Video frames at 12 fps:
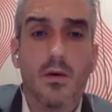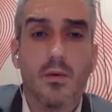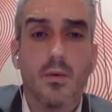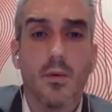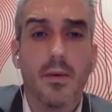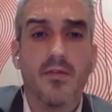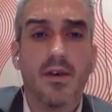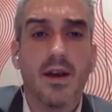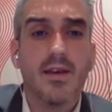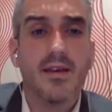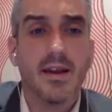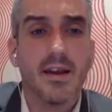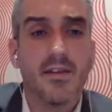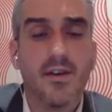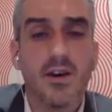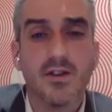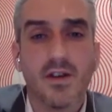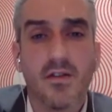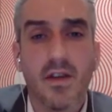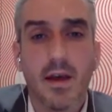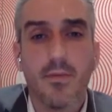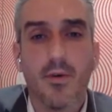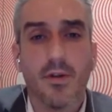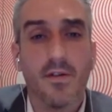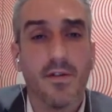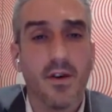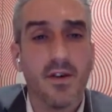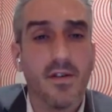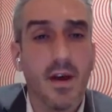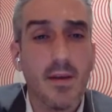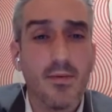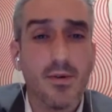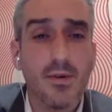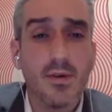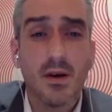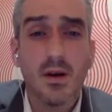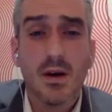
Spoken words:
releasing this version of Libra on the 1st of April.